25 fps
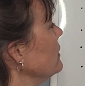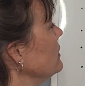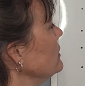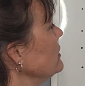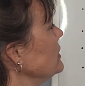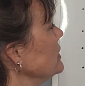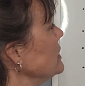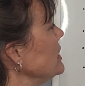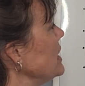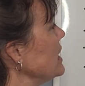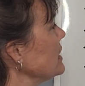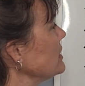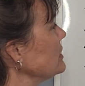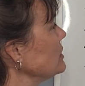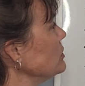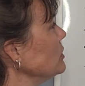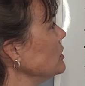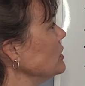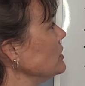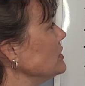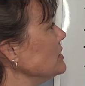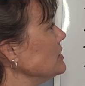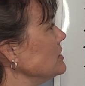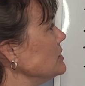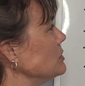Next
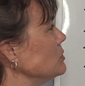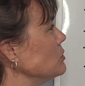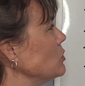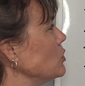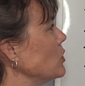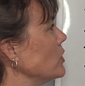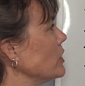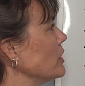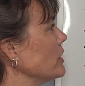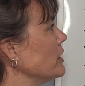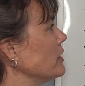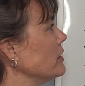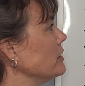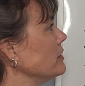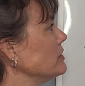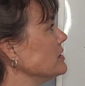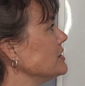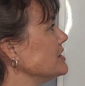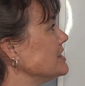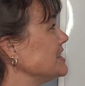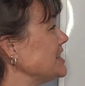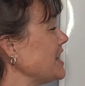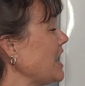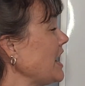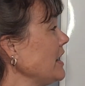one is more
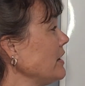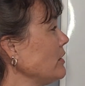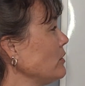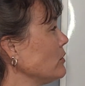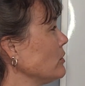psych